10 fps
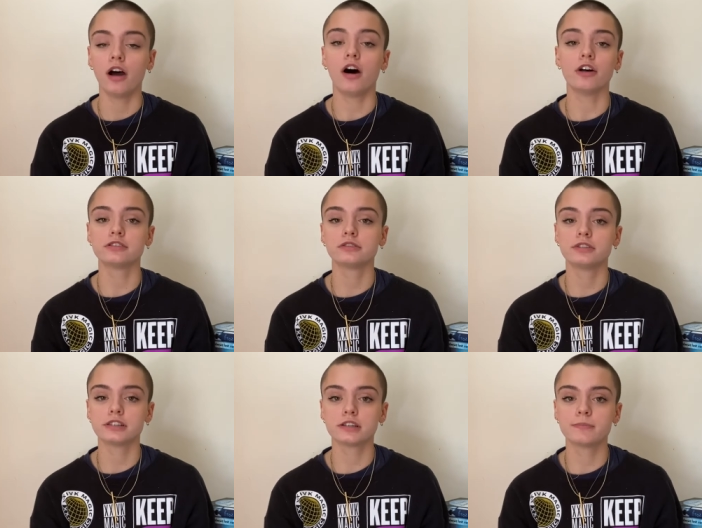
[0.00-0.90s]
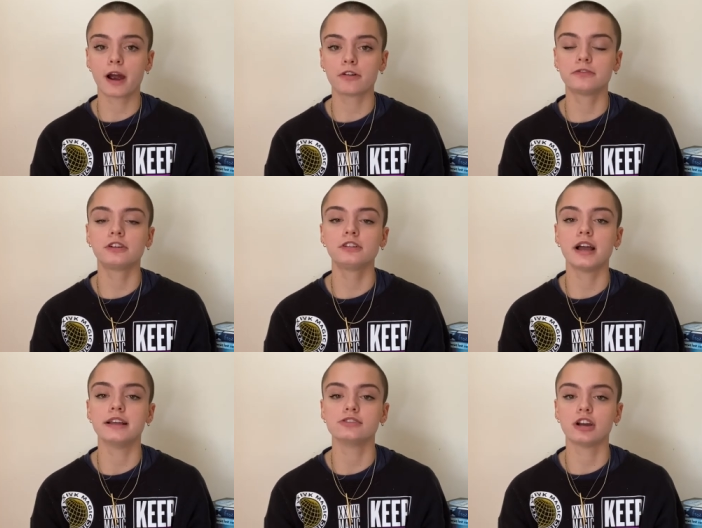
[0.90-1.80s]
also just as powerful
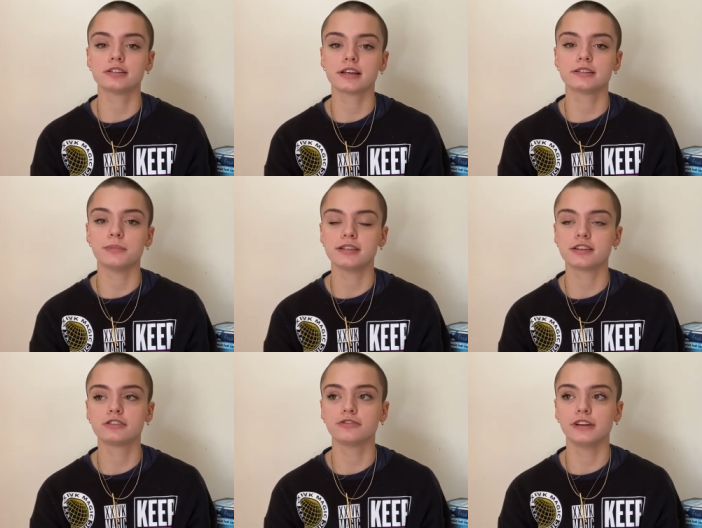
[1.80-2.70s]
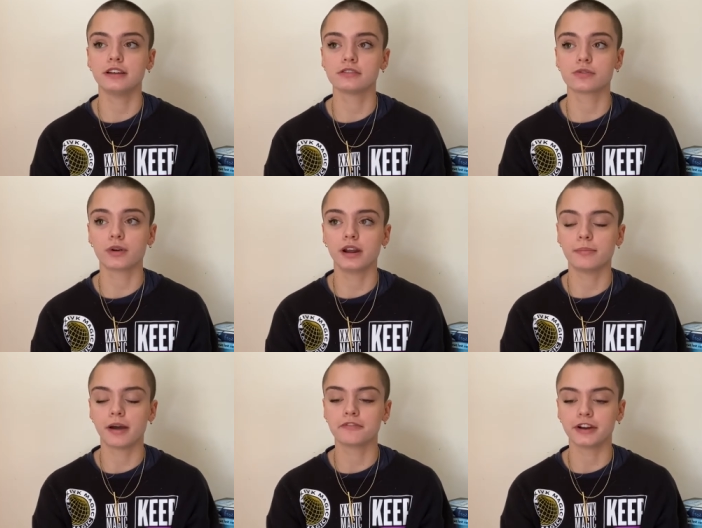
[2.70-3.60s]
and just as amazing to read a story
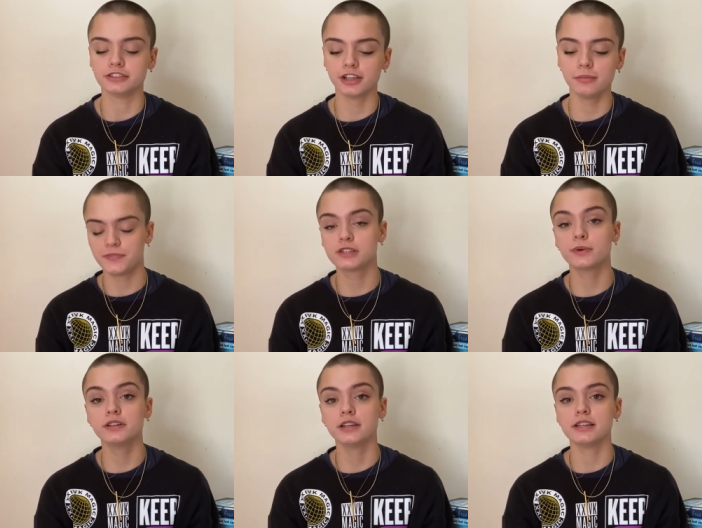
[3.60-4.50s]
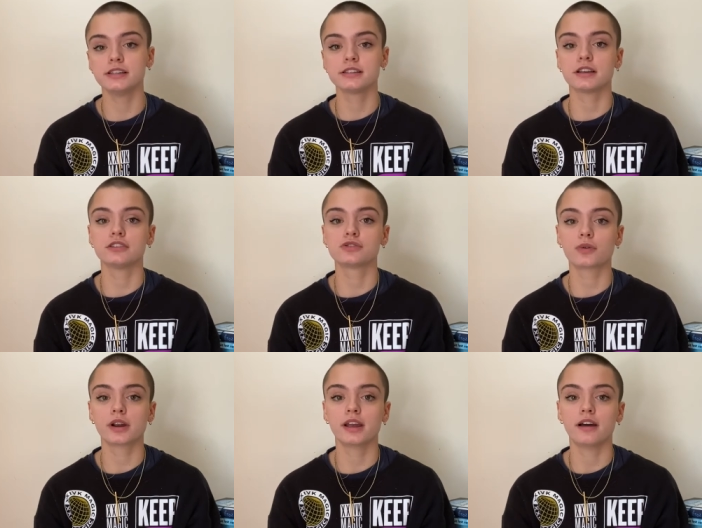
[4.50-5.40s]
about friendship. This one is a
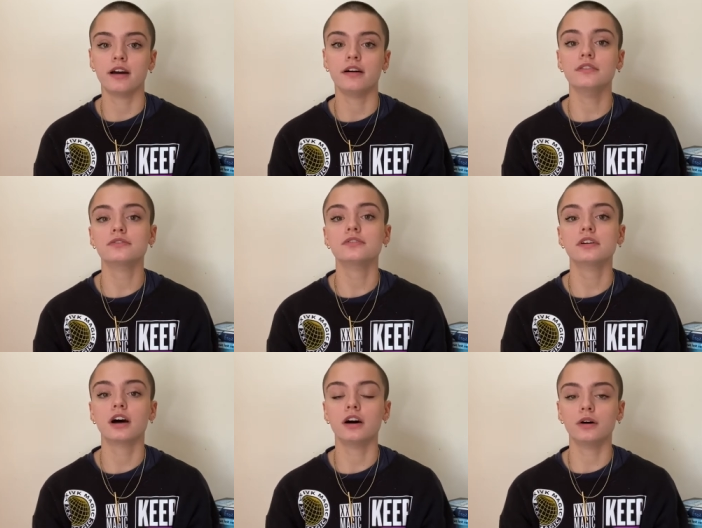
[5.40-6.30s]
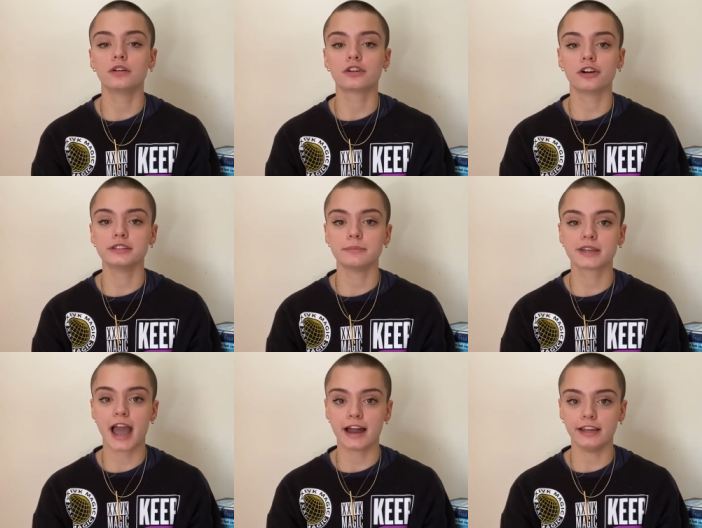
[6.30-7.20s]
story of a girl named
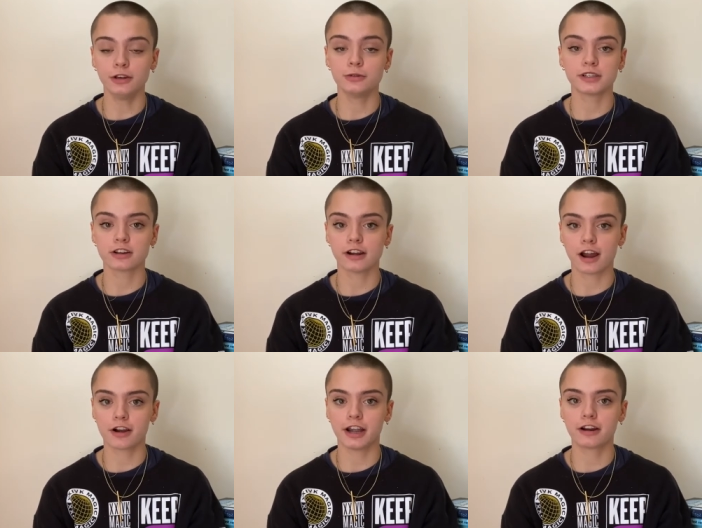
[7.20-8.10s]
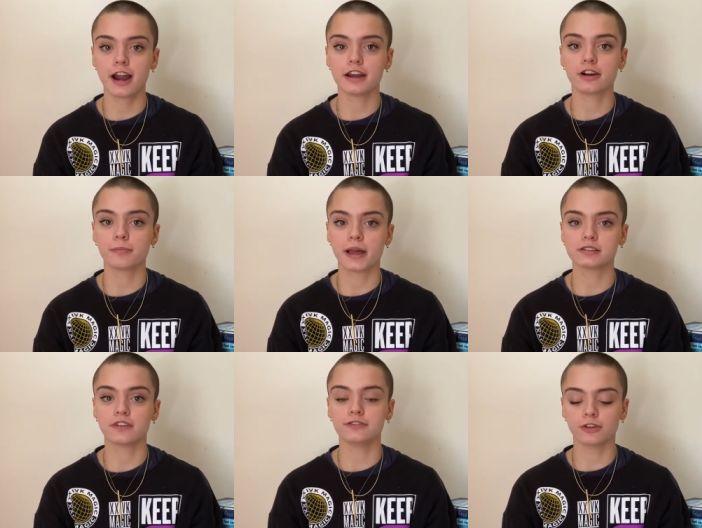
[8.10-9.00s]
Caddy who is our narrator and her best
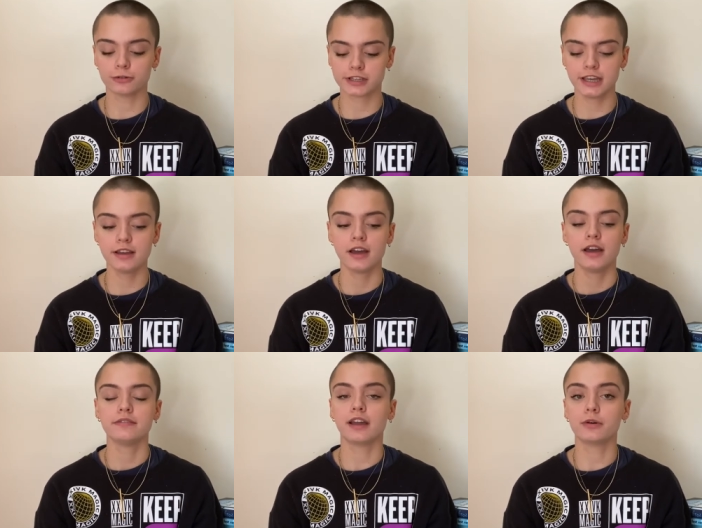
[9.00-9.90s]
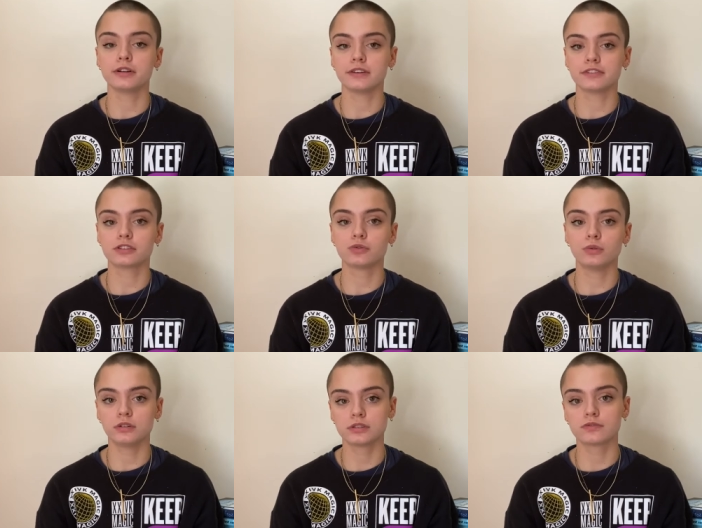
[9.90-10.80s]
friend Rosie. They go to different
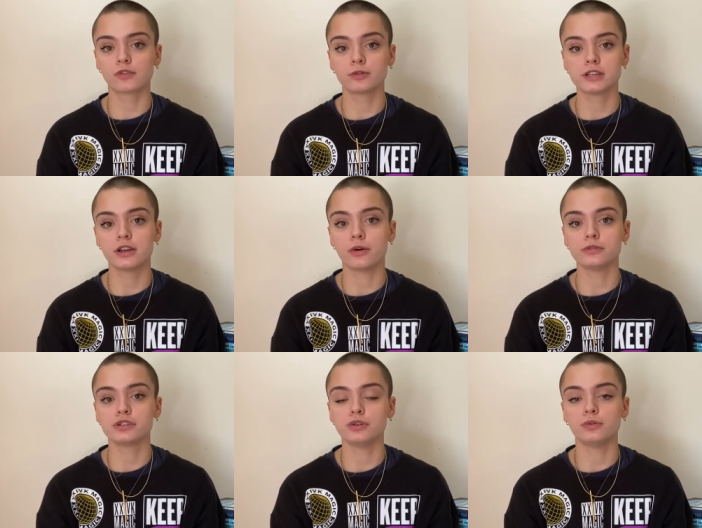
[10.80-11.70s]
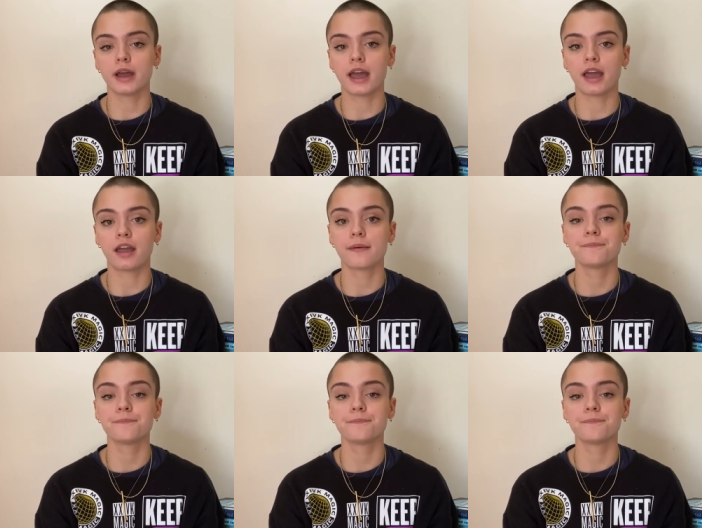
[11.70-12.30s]
schools. Rosie goes to a